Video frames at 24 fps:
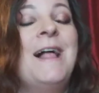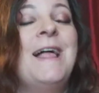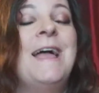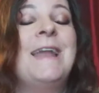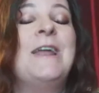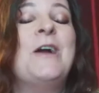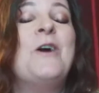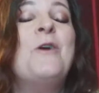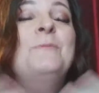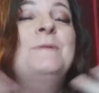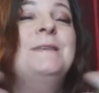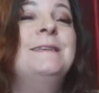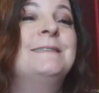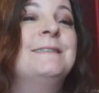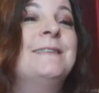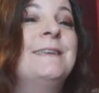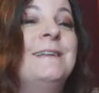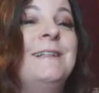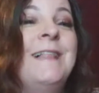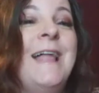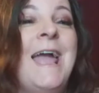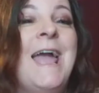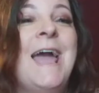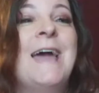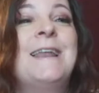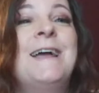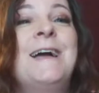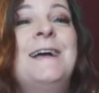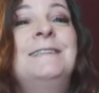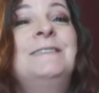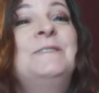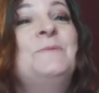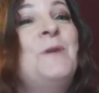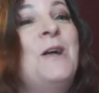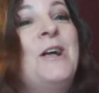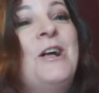And I hope these little
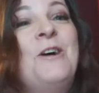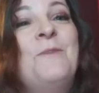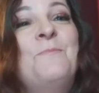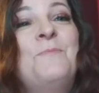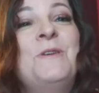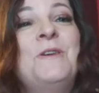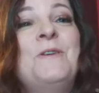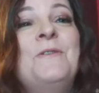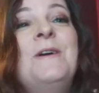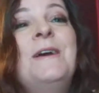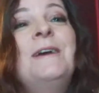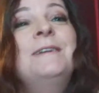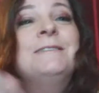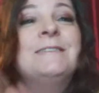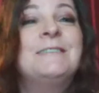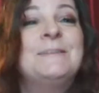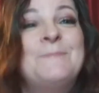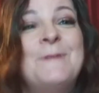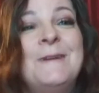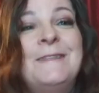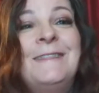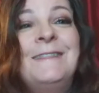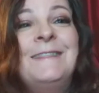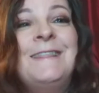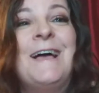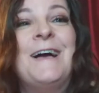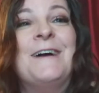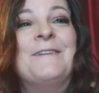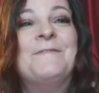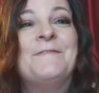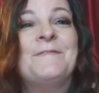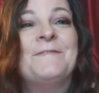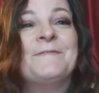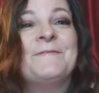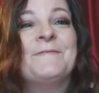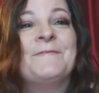add-ons will help you to spread the love.